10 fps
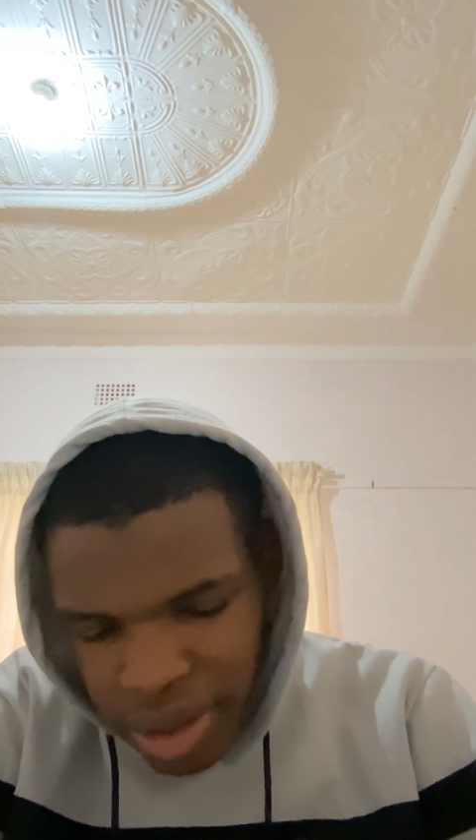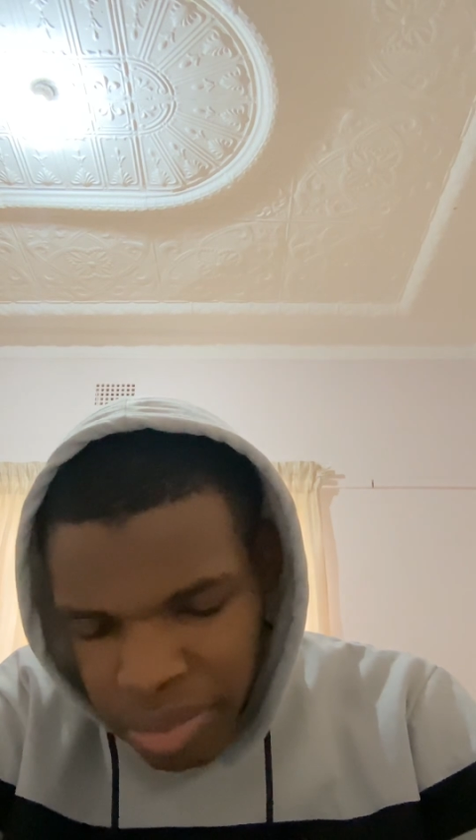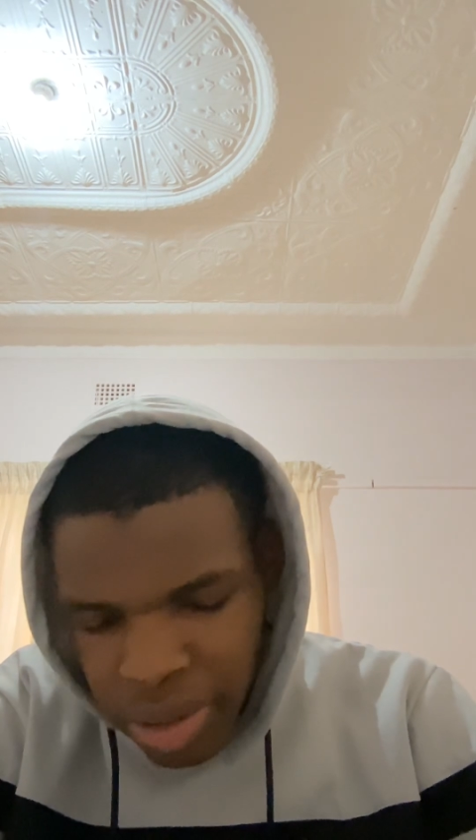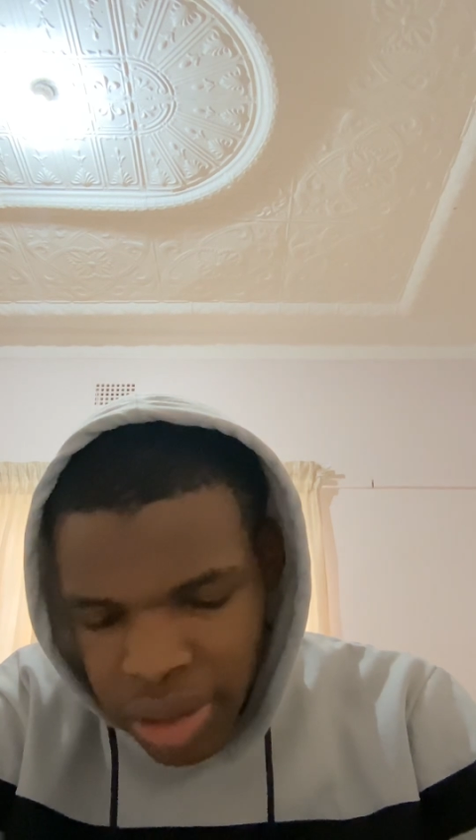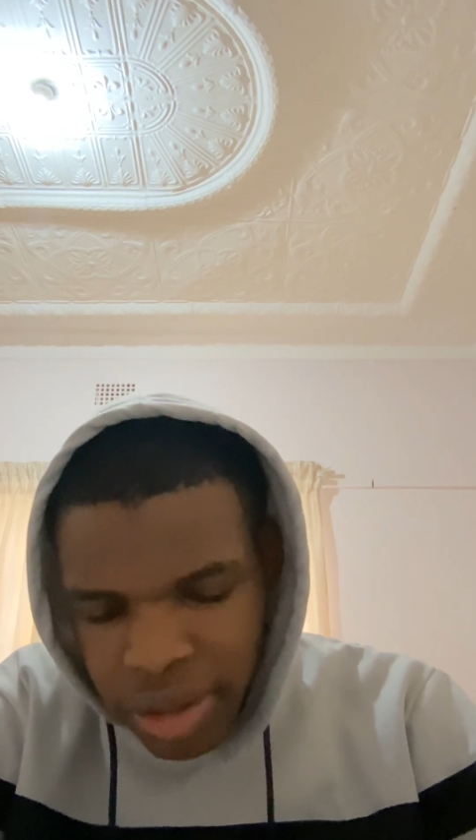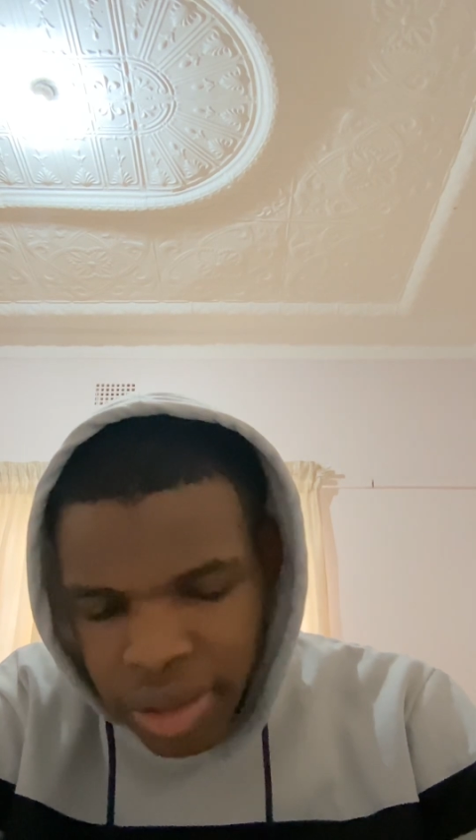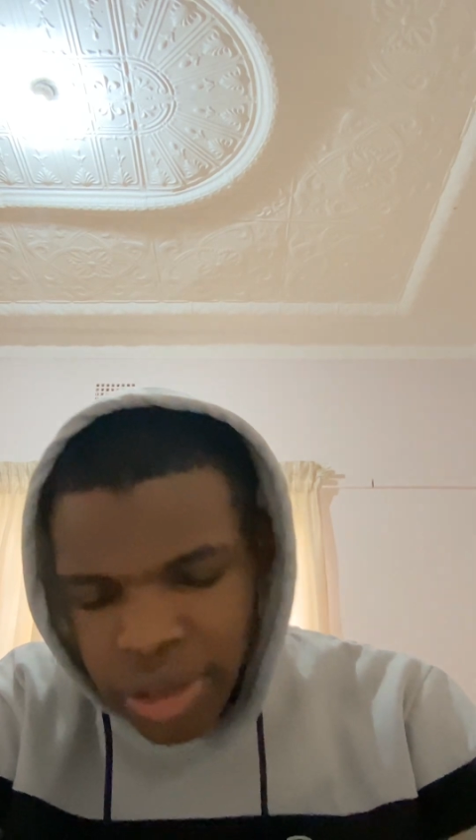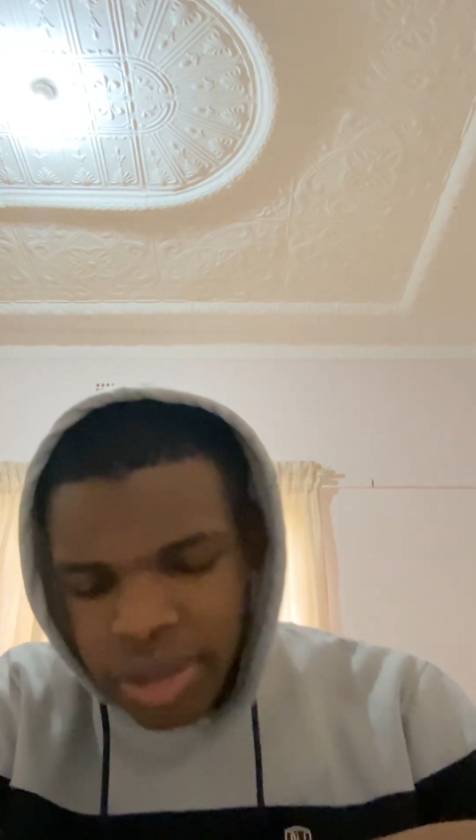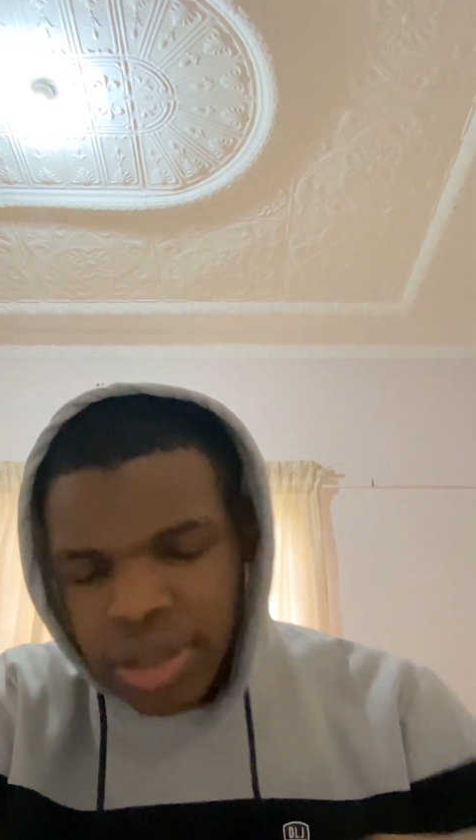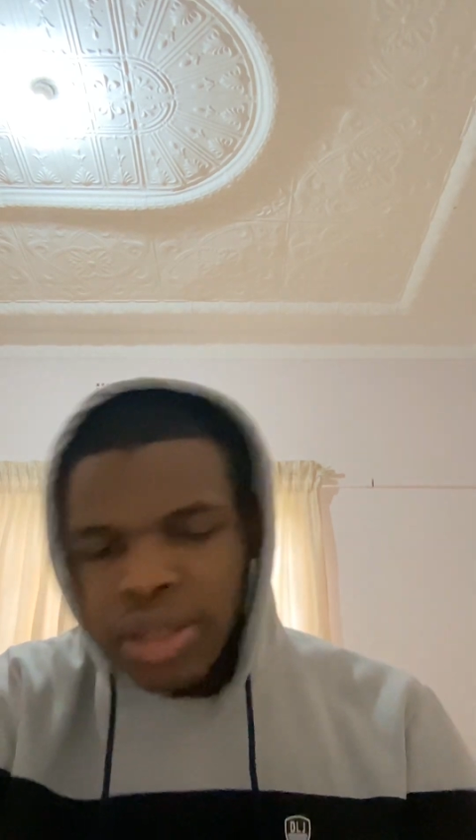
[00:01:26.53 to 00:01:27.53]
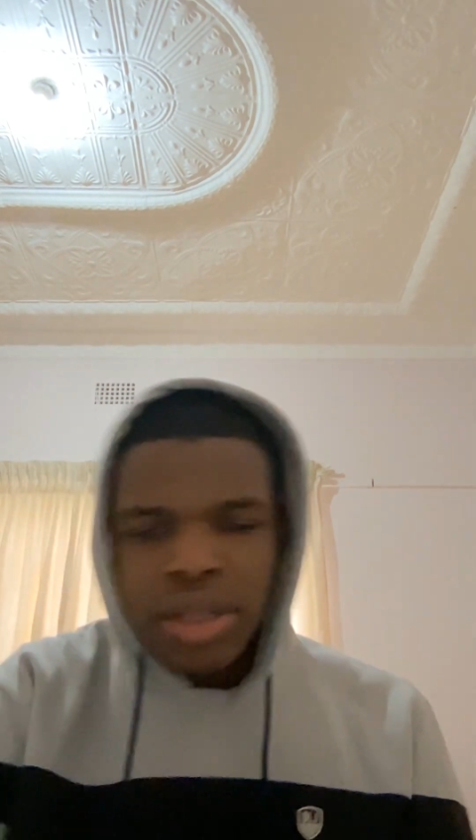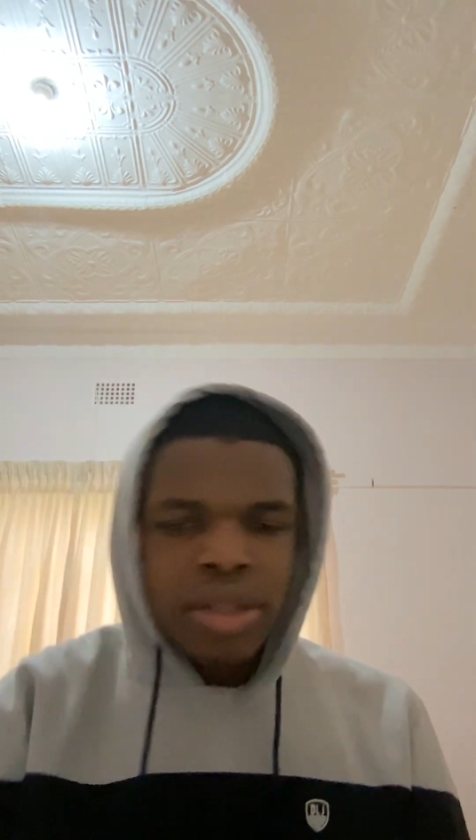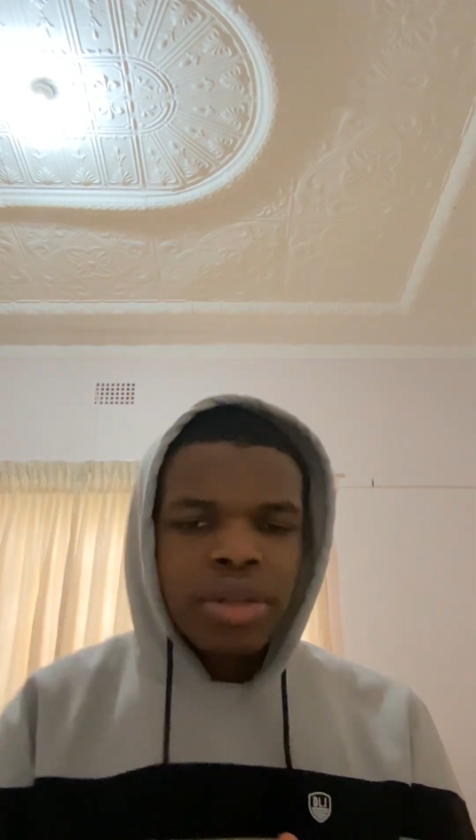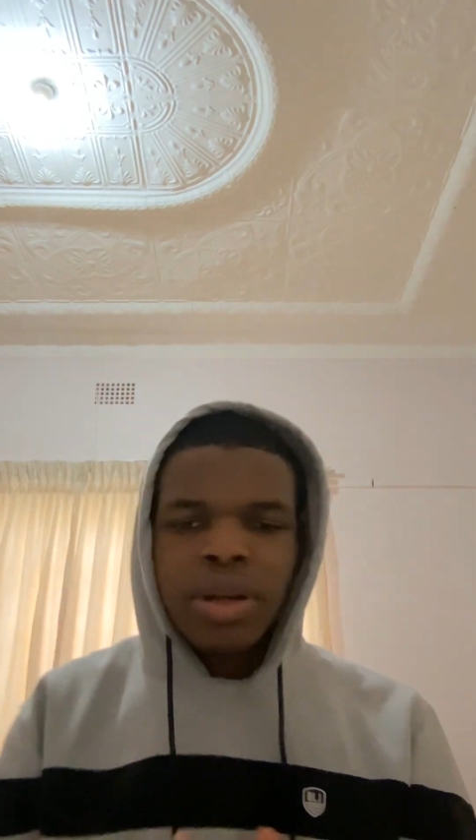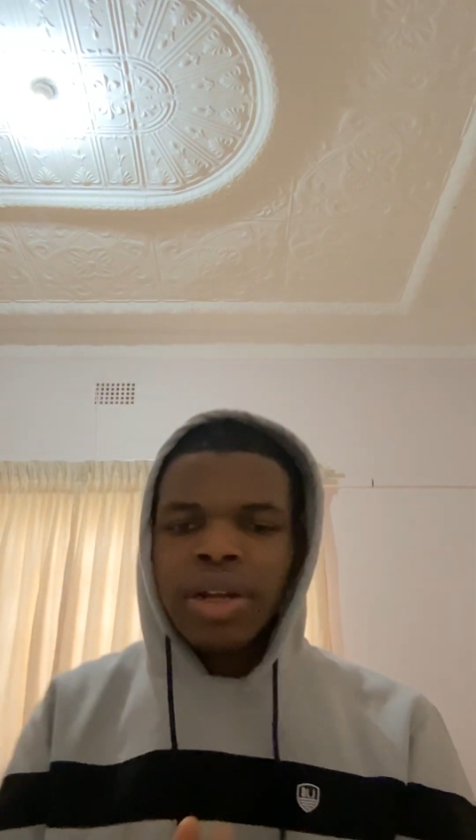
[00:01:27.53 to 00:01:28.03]
But
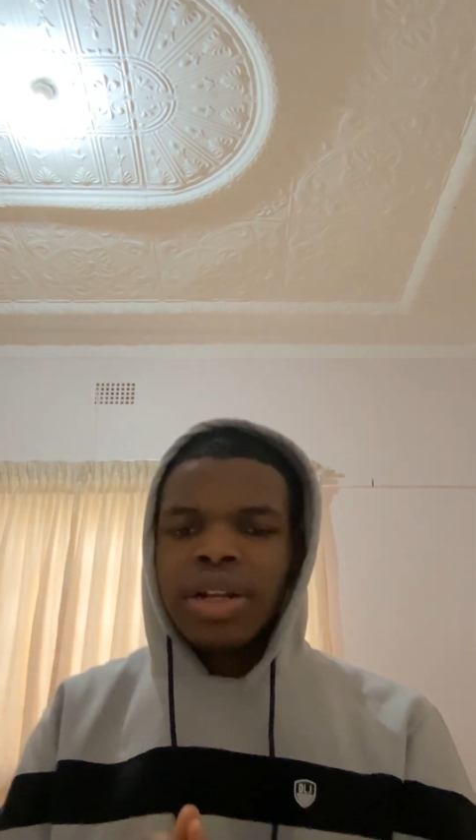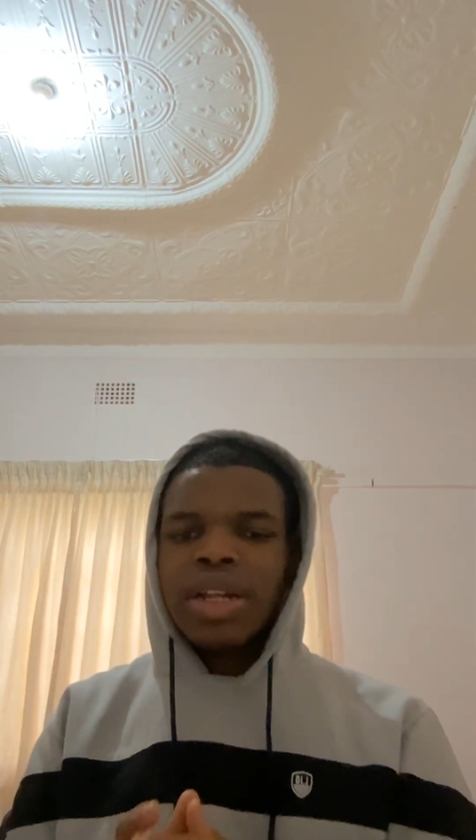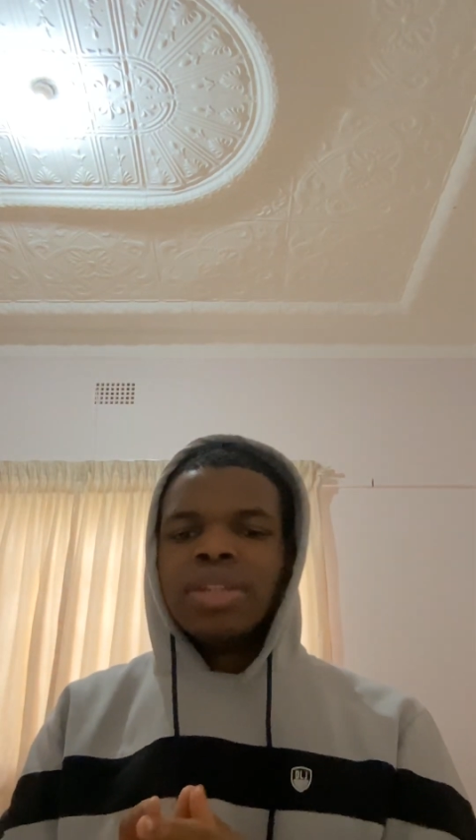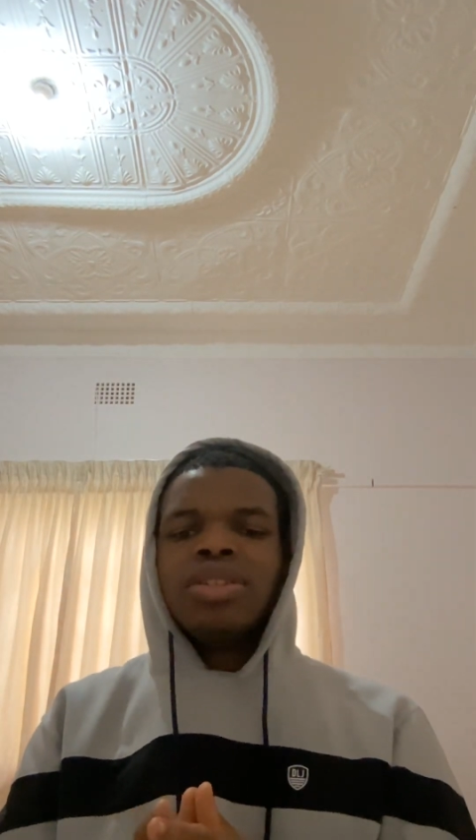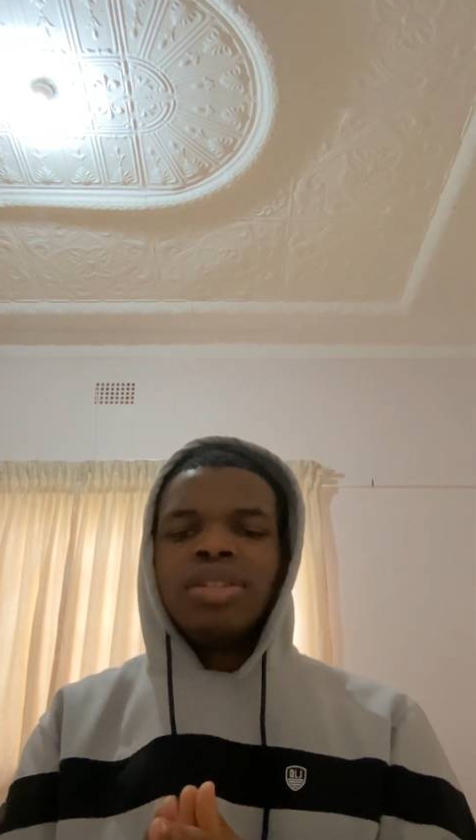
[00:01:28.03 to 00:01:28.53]
the great analogy